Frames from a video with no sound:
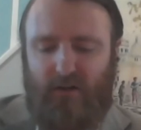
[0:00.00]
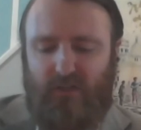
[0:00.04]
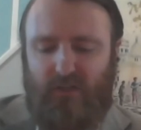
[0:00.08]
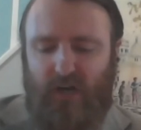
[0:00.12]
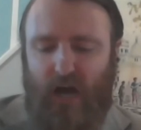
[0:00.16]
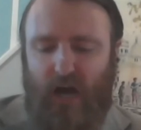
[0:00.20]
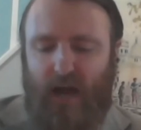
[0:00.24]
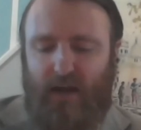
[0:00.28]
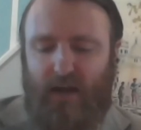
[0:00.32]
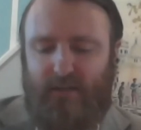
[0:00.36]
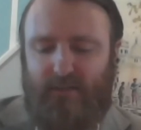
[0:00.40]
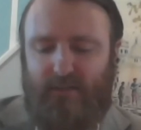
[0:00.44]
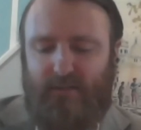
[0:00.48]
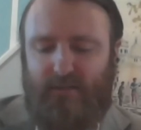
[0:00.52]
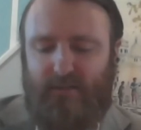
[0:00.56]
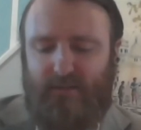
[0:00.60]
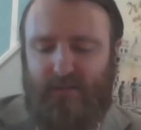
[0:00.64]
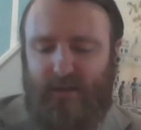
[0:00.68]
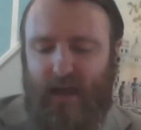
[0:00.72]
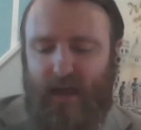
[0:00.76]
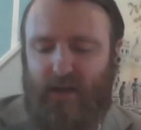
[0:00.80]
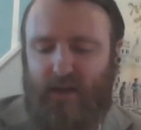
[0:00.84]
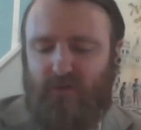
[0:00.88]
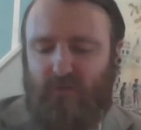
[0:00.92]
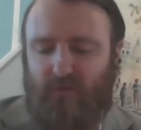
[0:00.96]
and China's
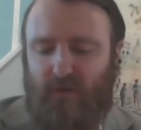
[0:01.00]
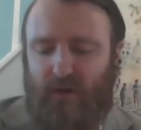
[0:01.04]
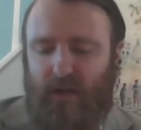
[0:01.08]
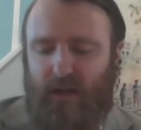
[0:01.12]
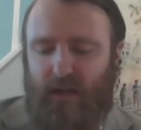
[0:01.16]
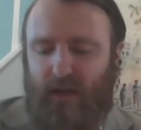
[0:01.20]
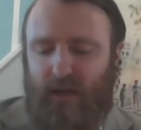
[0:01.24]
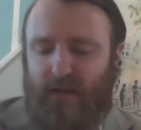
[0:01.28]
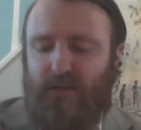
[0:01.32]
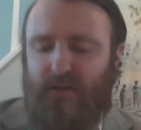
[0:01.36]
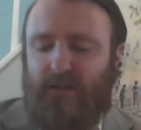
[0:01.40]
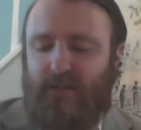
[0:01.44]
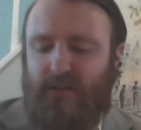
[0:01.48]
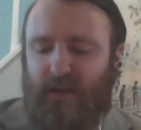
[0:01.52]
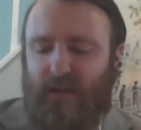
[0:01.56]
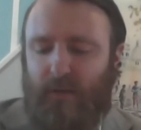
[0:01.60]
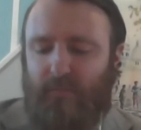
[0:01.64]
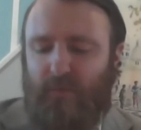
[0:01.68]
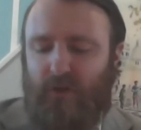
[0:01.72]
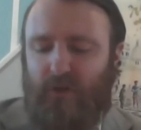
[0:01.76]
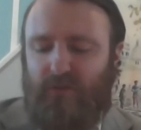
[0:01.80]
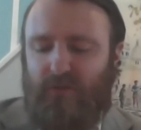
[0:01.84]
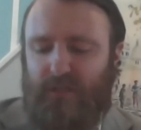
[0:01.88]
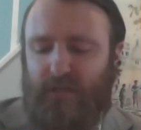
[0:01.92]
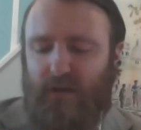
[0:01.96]
entry into the
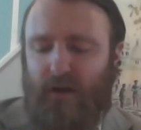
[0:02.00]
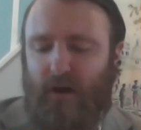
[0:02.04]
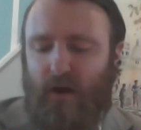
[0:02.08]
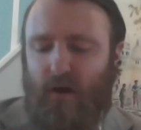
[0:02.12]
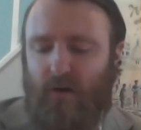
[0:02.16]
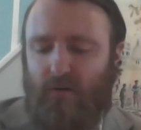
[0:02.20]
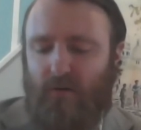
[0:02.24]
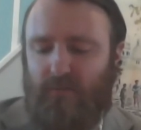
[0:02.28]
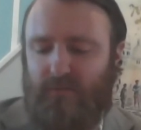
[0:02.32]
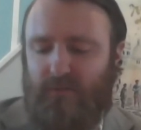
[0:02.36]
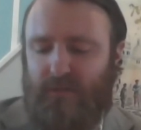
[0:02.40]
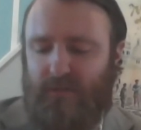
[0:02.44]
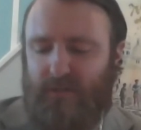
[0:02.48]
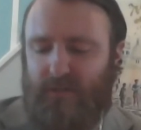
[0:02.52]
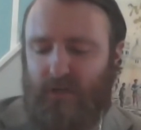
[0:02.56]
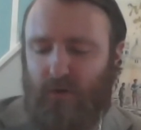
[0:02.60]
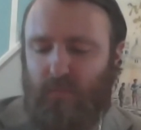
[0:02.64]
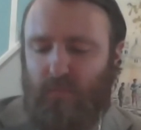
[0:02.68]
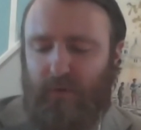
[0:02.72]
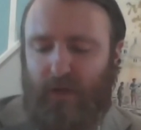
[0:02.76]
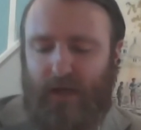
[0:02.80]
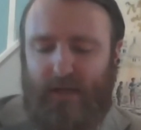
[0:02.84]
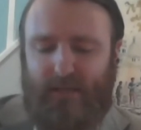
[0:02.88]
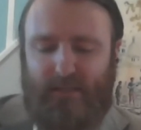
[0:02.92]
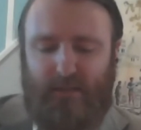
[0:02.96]
WTO still
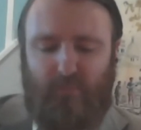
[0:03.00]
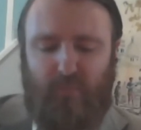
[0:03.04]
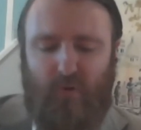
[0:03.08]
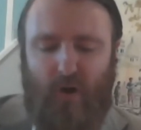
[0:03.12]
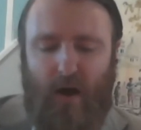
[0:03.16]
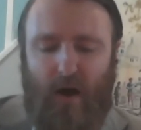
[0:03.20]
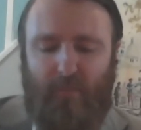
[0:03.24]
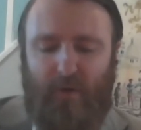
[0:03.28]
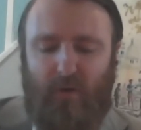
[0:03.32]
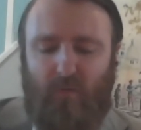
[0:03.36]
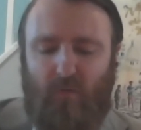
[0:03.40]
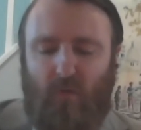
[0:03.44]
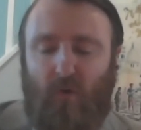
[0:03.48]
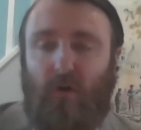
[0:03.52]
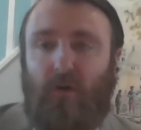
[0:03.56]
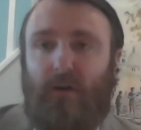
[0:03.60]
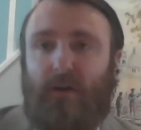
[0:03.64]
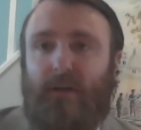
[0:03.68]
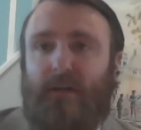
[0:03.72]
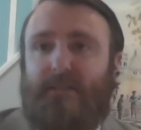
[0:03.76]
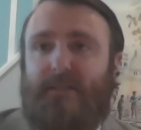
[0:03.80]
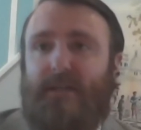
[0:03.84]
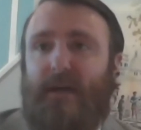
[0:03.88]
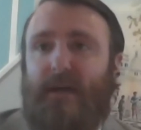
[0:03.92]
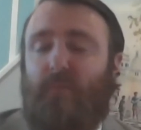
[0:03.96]
plays a prominent role in
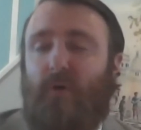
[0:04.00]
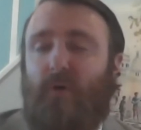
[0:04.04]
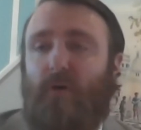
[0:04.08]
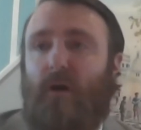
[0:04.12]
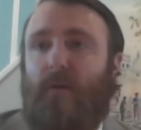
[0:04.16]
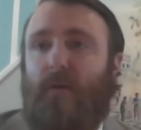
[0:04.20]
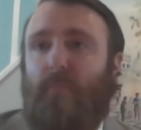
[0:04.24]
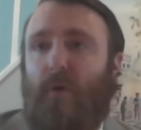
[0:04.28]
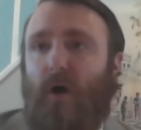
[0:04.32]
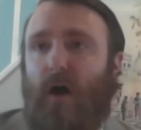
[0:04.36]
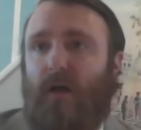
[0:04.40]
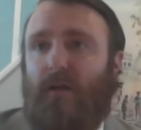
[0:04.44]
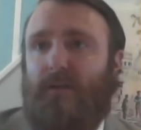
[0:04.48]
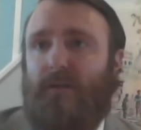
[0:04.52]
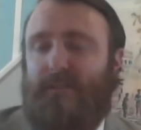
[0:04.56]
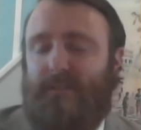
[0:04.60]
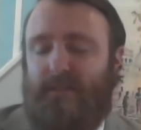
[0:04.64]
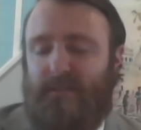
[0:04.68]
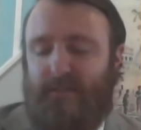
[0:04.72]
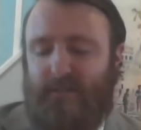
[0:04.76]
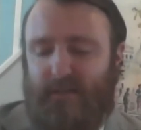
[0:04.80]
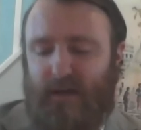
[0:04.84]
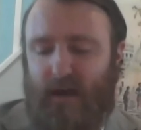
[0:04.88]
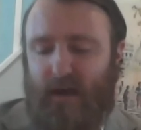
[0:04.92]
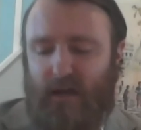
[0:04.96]
contemporary policy
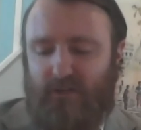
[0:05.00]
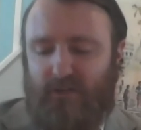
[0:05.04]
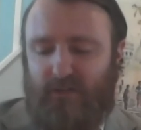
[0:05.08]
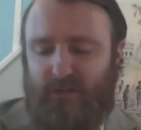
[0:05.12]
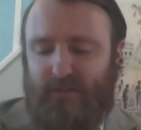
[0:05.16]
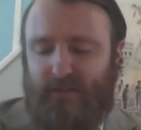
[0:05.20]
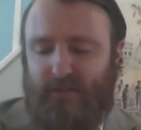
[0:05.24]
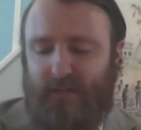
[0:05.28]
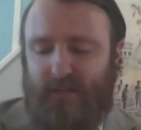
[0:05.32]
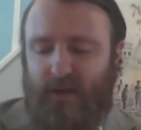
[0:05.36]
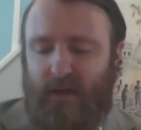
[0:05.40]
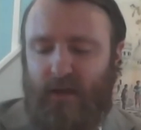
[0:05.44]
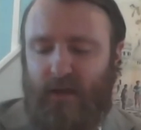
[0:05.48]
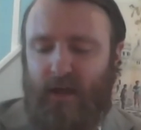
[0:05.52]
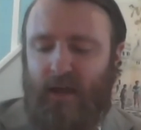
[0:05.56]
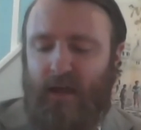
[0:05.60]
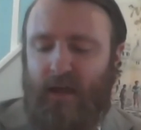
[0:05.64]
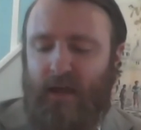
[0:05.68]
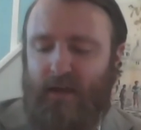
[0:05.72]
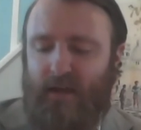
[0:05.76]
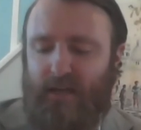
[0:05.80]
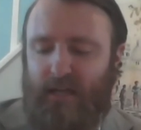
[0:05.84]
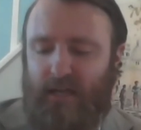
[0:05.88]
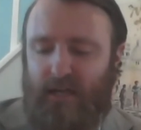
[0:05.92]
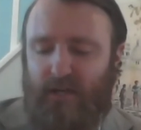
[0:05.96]
discussions.
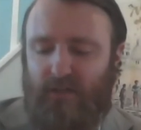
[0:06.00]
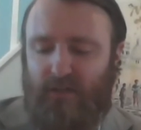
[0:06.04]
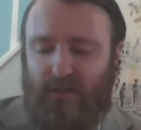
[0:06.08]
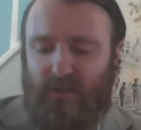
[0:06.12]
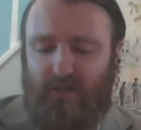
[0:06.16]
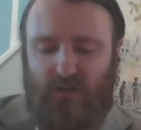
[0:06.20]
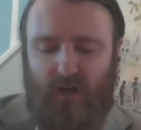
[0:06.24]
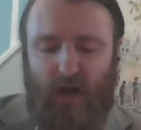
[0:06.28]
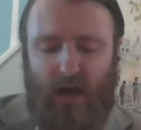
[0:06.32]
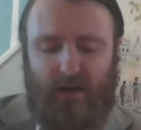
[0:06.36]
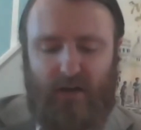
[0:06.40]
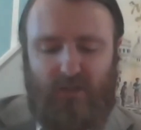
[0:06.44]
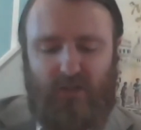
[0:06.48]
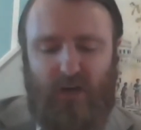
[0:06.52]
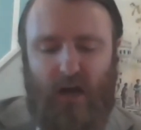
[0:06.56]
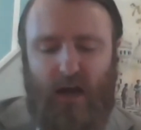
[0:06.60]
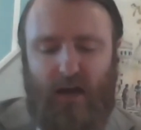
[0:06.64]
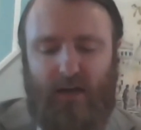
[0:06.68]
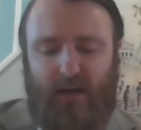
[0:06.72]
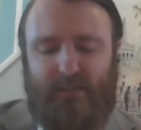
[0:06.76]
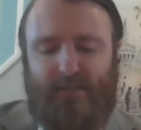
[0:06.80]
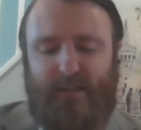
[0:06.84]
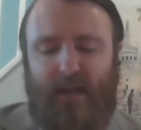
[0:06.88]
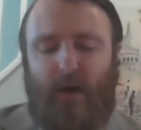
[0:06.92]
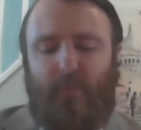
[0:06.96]
Indeed, the China
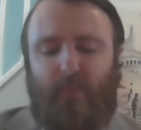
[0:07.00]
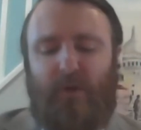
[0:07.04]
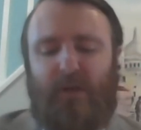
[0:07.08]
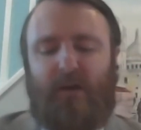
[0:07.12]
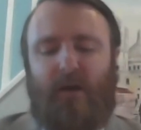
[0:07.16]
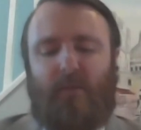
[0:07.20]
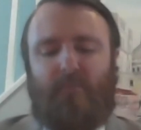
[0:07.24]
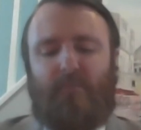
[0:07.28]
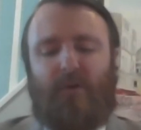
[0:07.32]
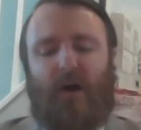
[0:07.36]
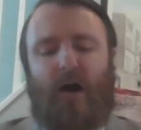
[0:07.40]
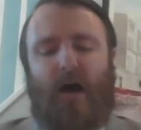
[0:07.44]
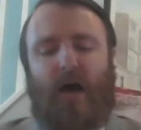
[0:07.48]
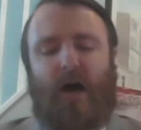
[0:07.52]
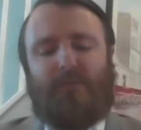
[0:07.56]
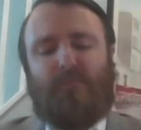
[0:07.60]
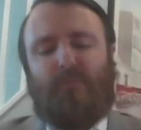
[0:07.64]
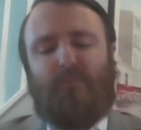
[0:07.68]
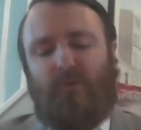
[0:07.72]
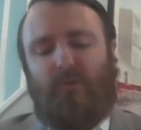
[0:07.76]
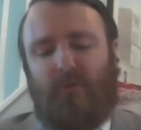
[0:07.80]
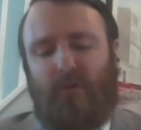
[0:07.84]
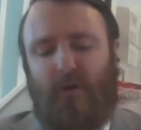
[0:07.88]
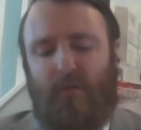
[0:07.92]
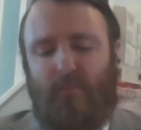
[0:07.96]
shock has now become
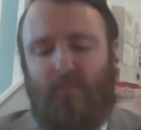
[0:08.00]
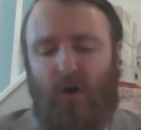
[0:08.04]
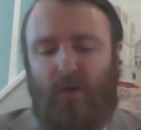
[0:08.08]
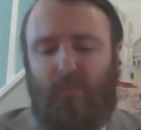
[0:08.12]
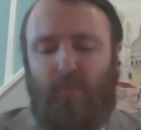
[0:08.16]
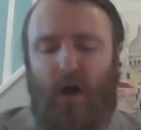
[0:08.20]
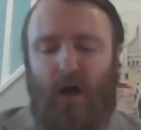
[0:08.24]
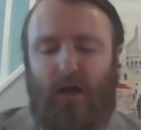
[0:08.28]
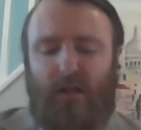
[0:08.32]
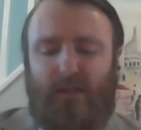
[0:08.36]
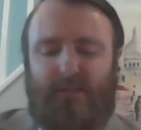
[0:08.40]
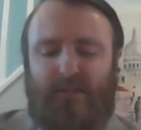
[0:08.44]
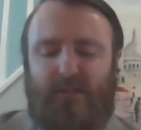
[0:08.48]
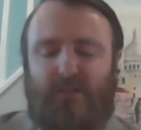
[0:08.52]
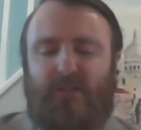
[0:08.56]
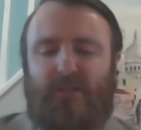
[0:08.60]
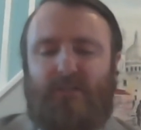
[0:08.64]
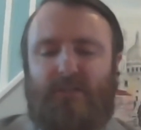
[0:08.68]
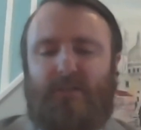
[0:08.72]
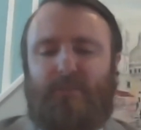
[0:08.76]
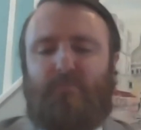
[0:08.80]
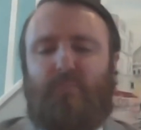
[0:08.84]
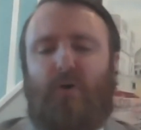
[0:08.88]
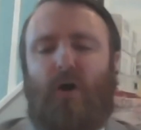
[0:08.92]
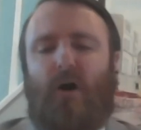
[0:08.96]
gospel among
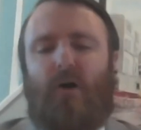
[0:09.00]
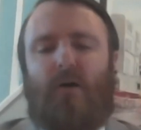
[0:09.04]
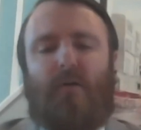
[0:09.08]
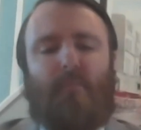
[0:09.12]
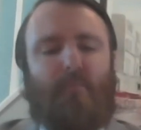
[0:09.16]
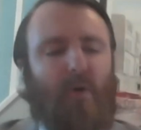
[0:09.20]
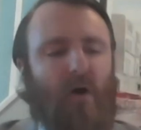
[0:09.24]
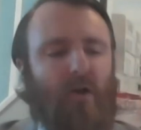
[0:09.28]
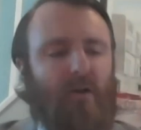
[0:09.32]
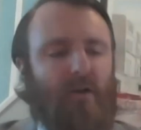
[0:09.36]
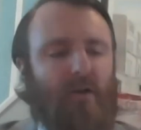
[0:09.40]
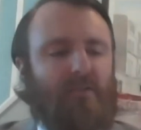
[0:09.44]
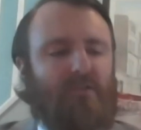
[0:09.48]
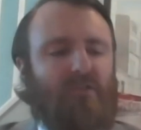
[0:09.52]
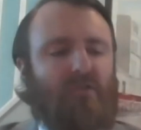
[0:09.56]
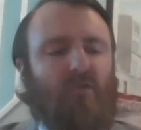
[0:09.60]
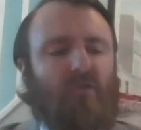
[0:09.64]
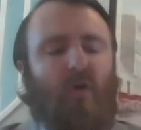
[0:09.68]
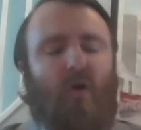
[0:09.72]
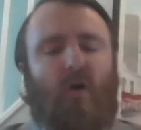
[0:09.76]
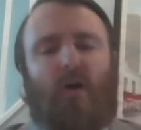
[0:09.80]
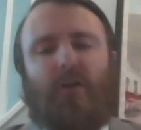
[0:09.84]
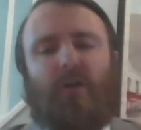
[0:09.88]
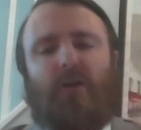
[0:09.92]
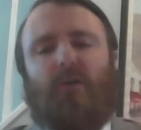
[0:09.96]
politicians and pundits
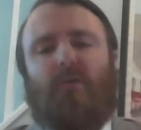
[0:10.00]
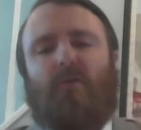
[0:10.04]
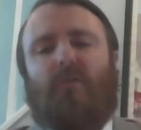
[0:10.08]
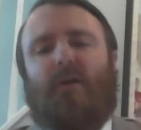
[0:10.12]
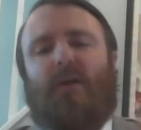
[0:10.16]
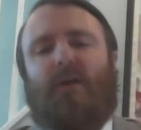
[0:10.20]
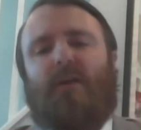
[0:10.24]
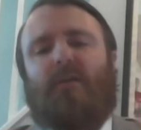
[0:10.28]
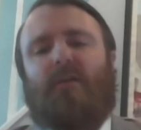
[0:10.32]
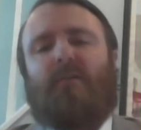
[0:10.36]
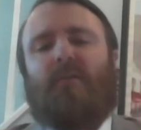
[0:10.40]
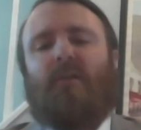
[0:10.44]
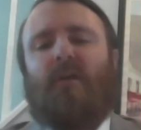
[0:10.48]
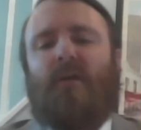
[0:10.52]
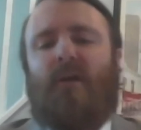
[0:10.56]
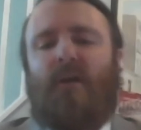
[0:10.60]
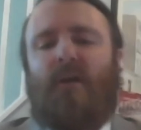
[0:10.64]
who argue, in